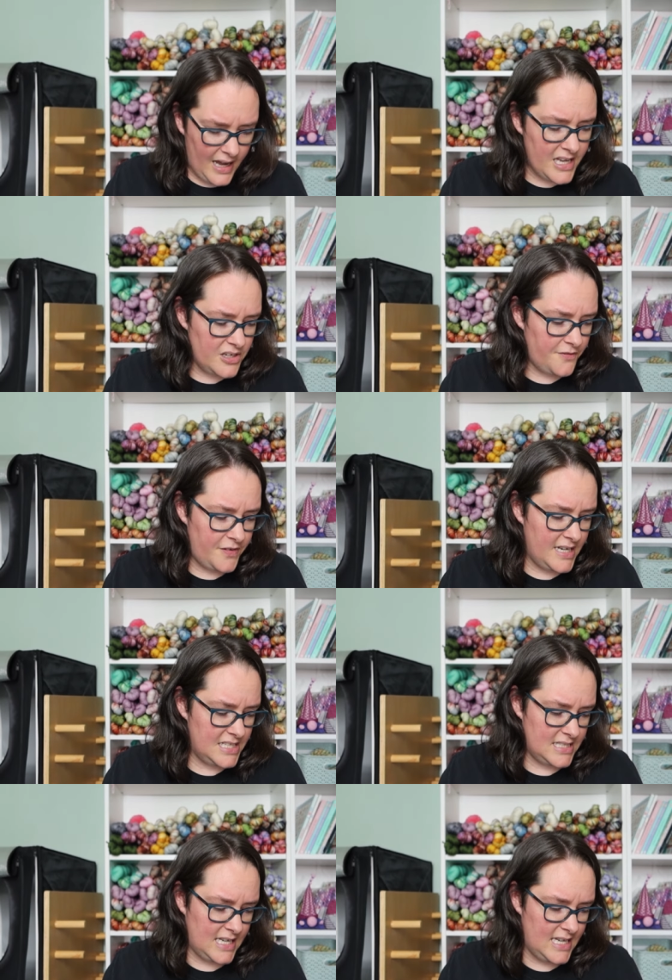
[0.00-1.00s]
I could have
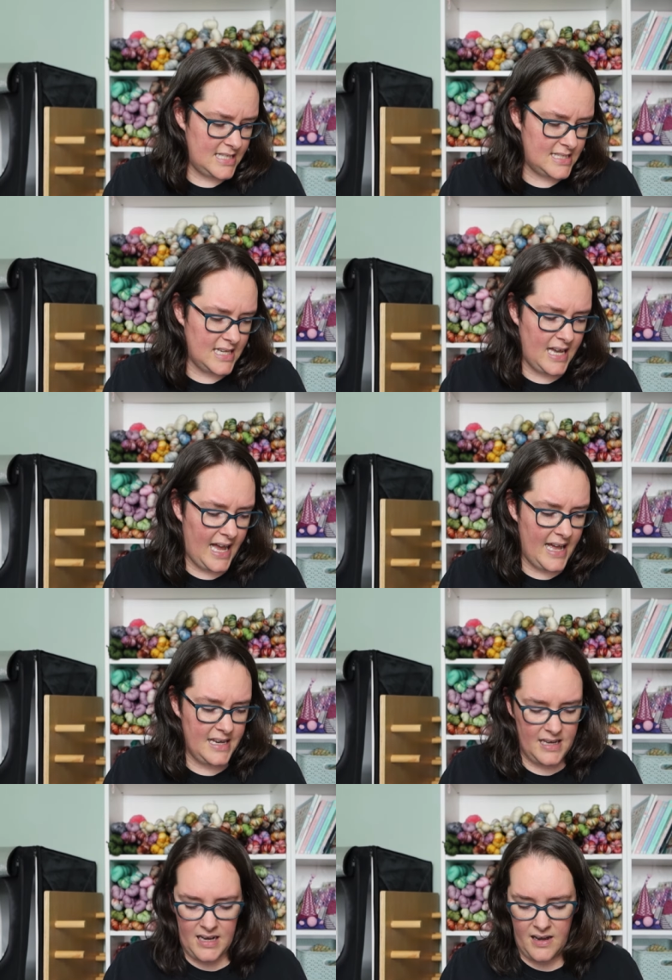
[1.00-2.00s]
finished this
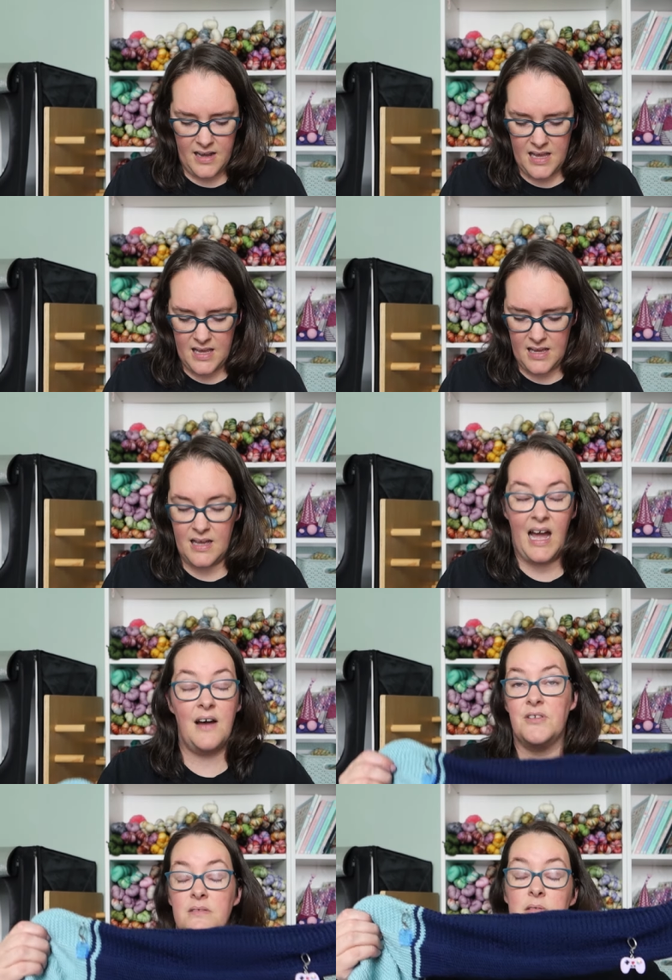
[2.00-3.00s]
and I
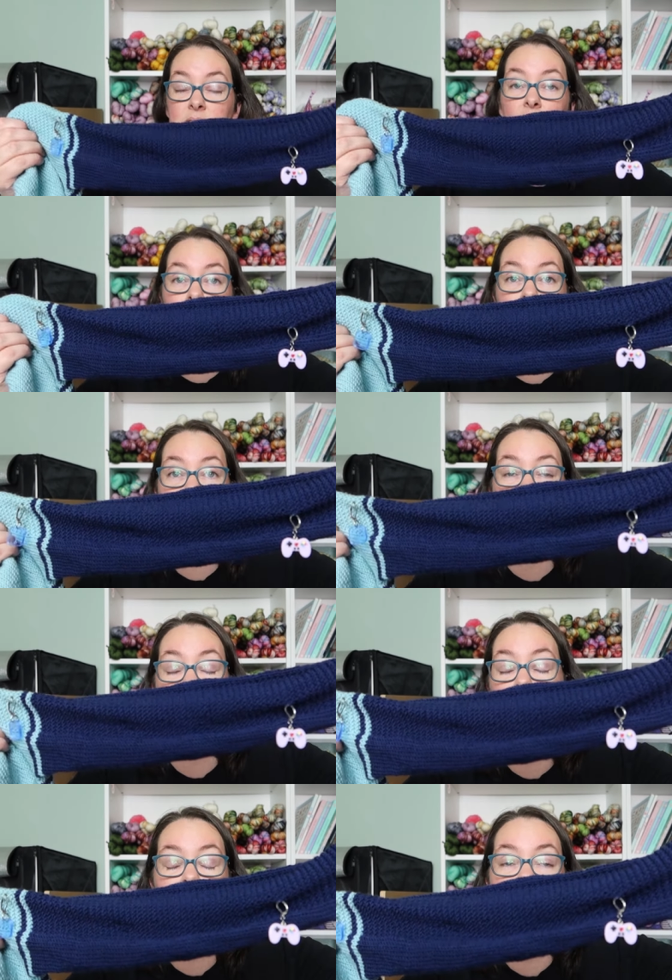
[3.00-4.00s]
haven't. So
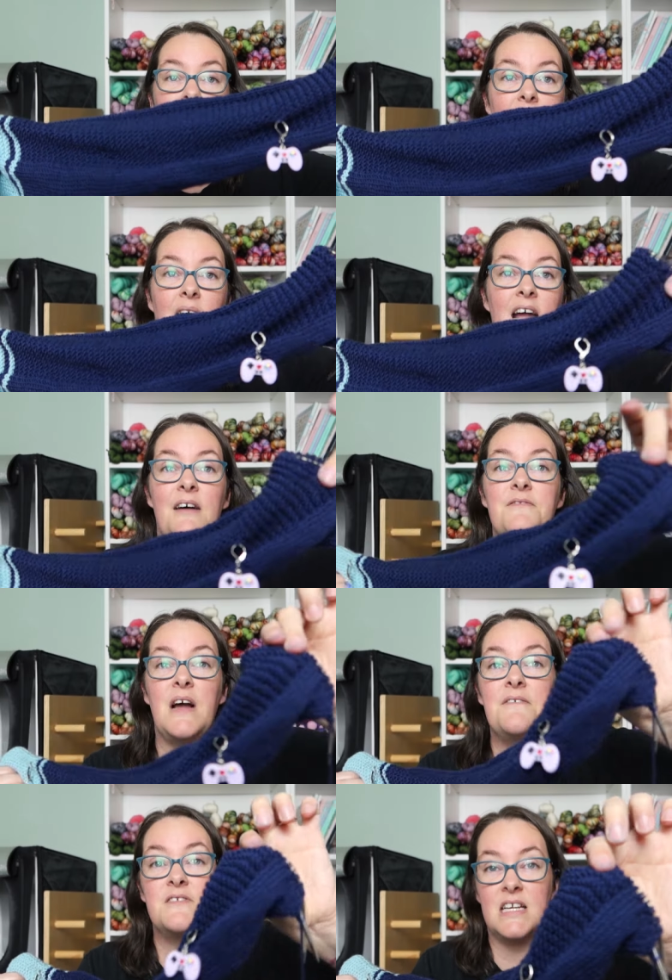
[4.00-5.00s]

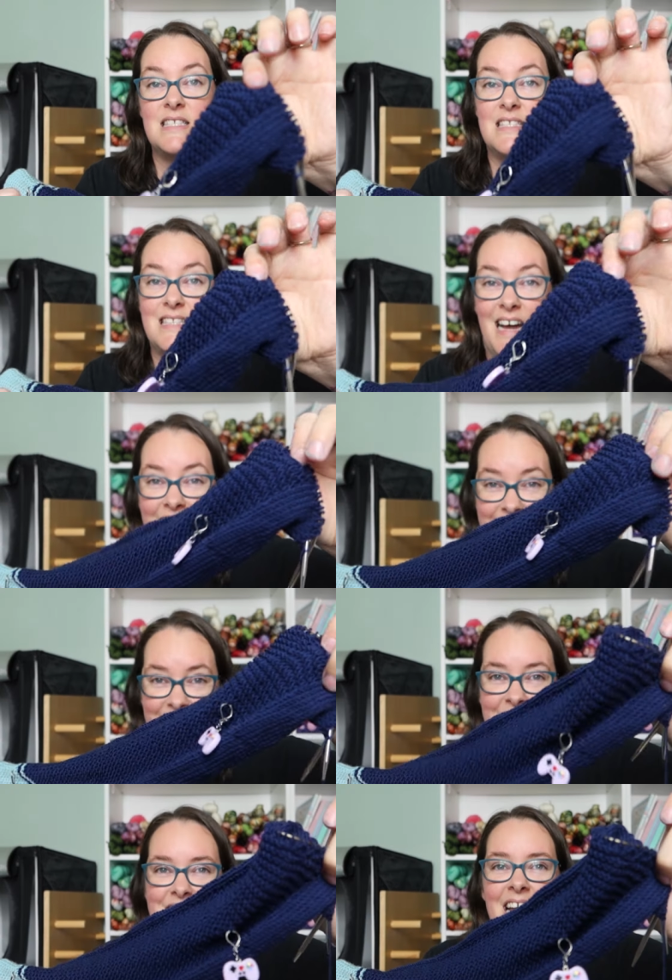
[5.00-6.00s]
I've just
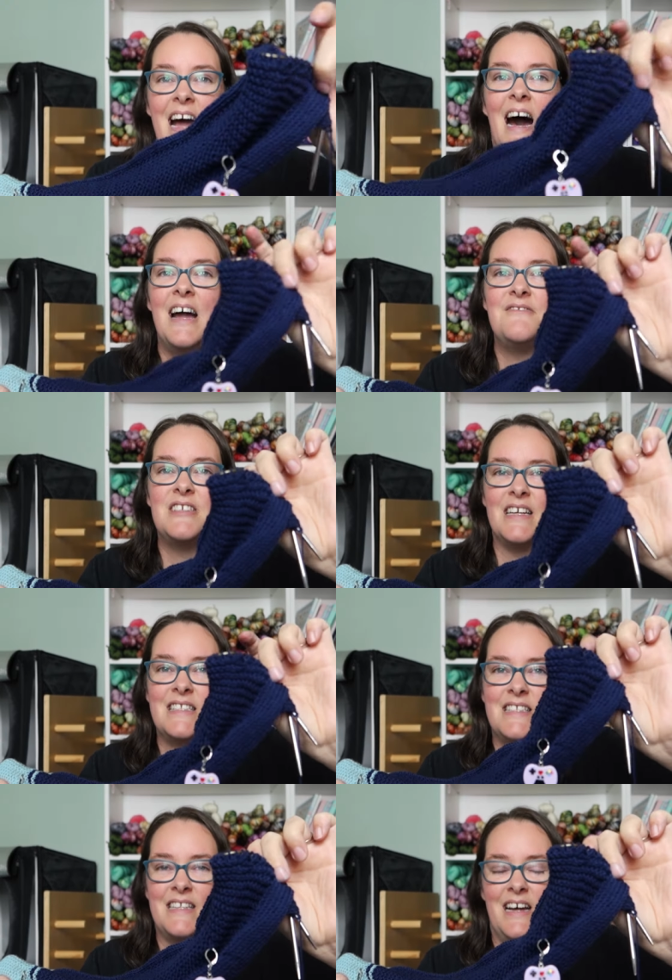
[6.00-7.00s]
started
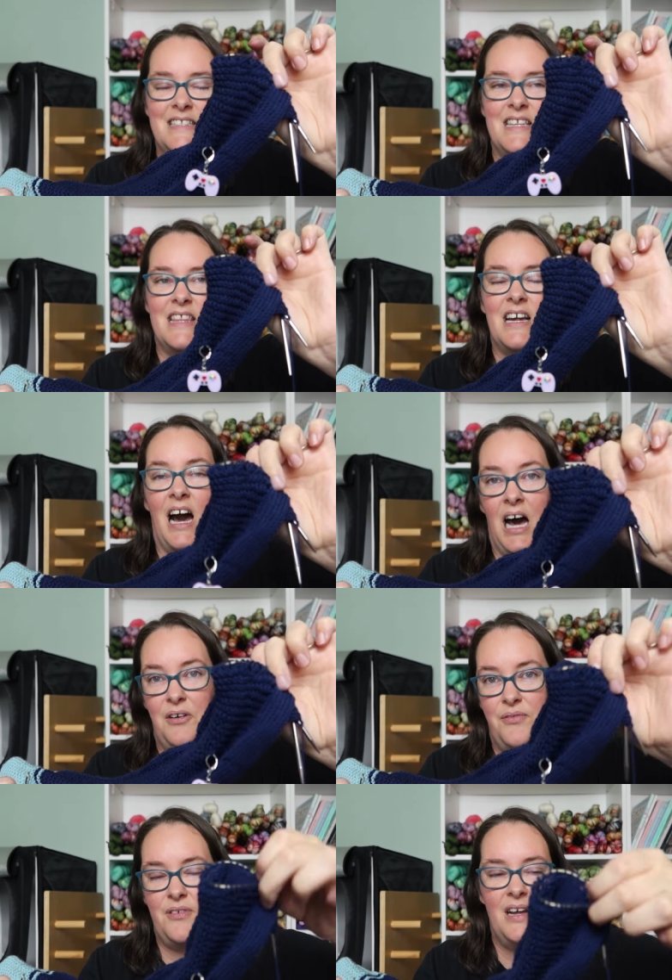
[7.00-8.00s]
the
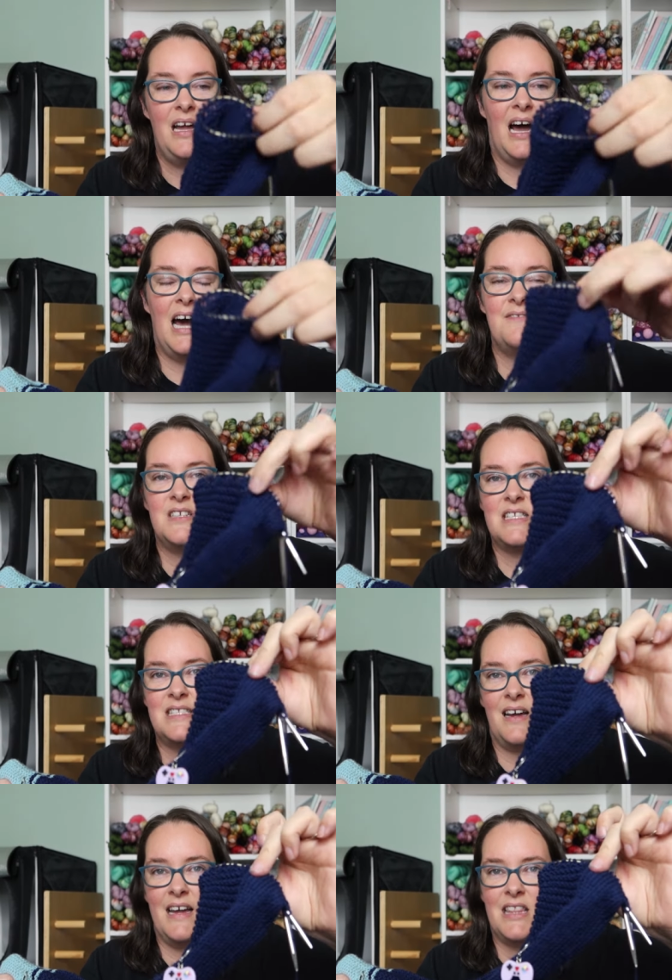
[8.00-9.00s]
cuff. I've just
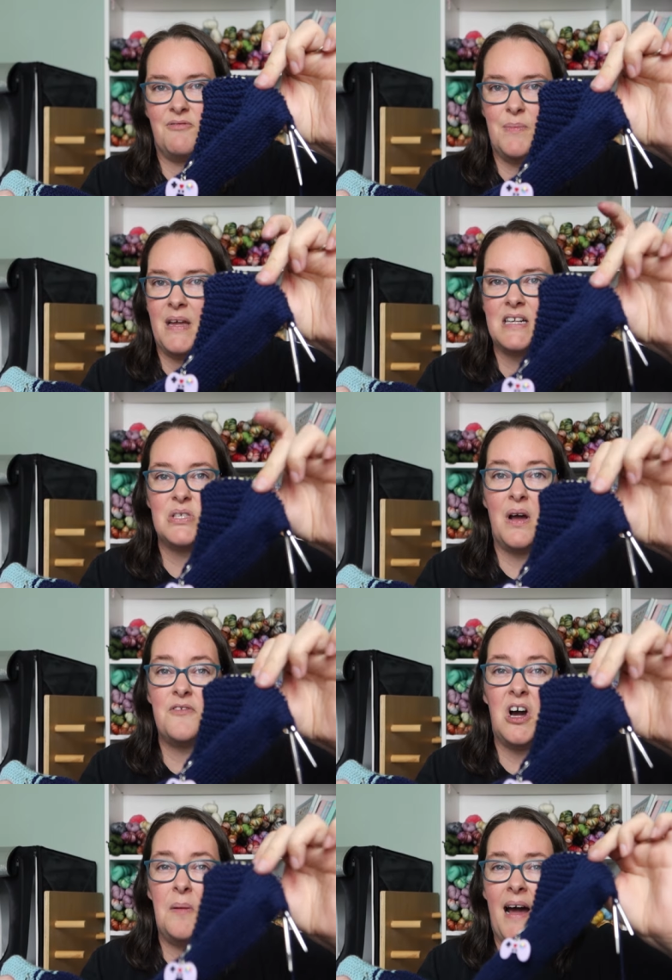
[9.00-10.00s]
started the ribbing. So
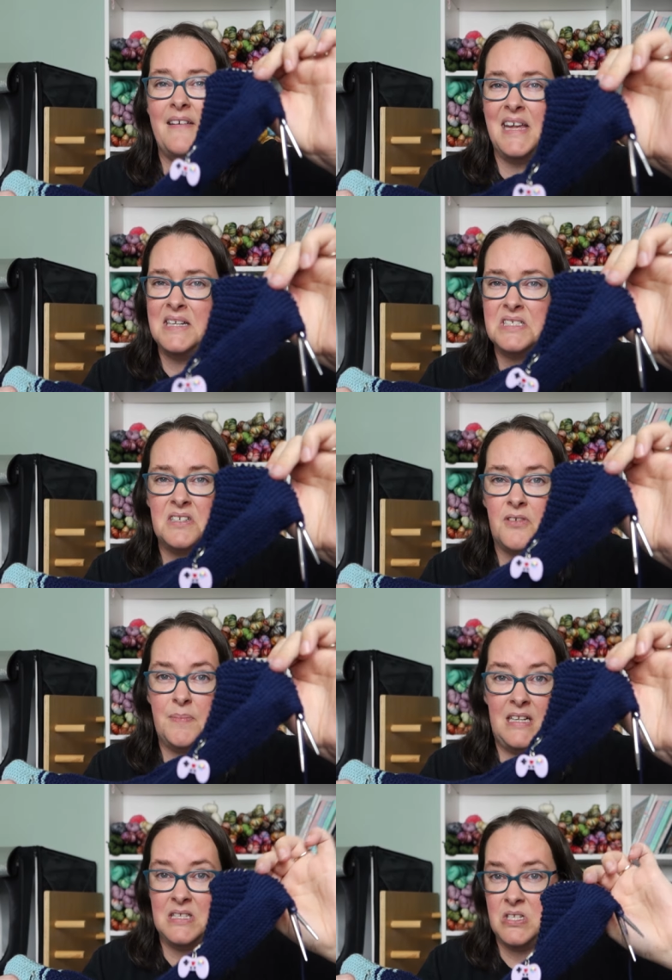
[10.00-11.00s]
I've got about an inch of
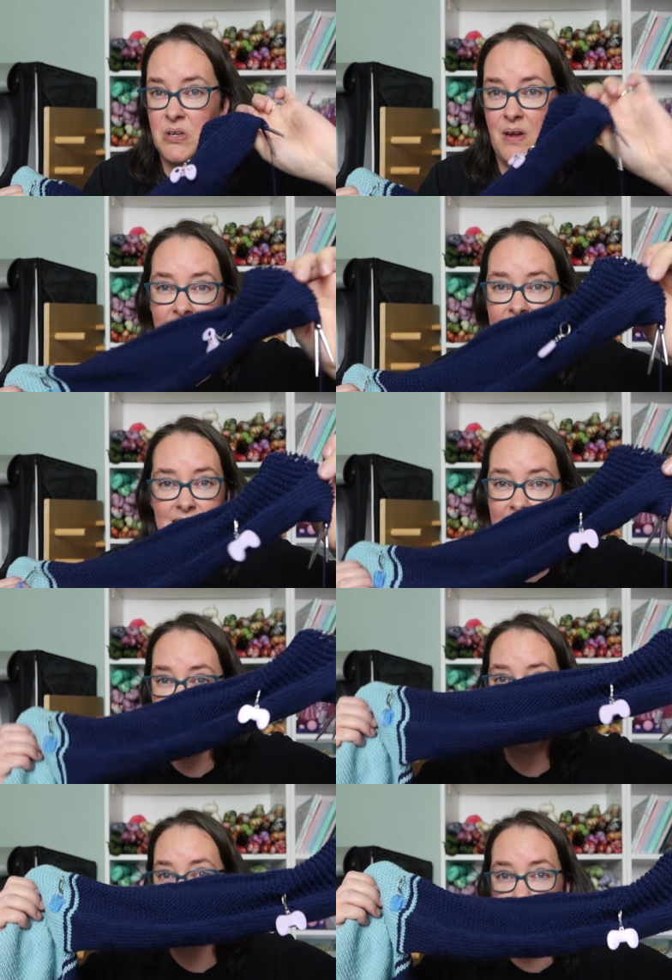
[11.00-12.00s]
ribbing to do and this
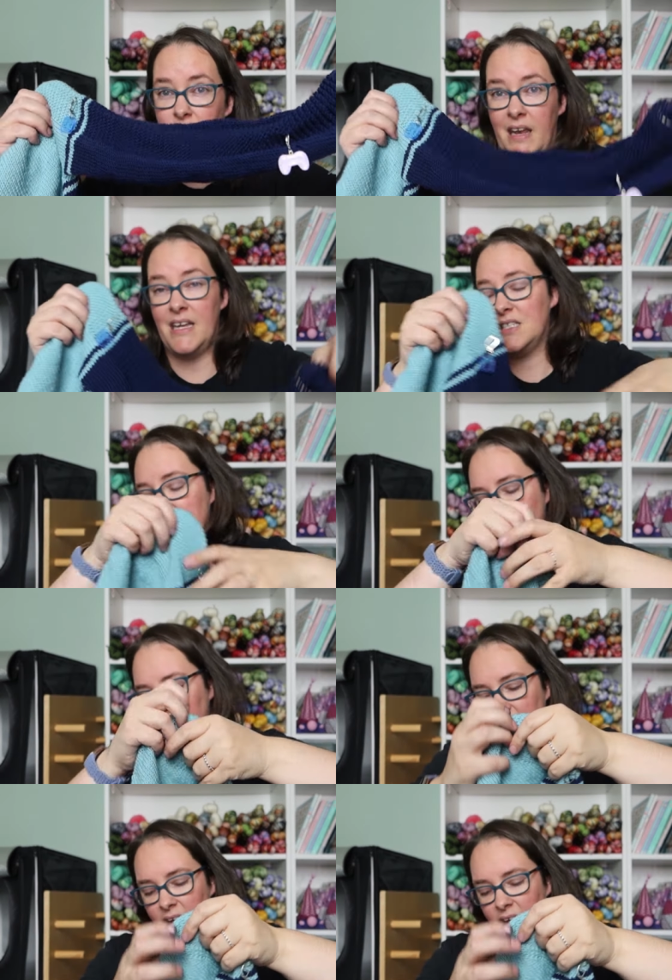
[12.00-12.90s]
sleeve would be finished.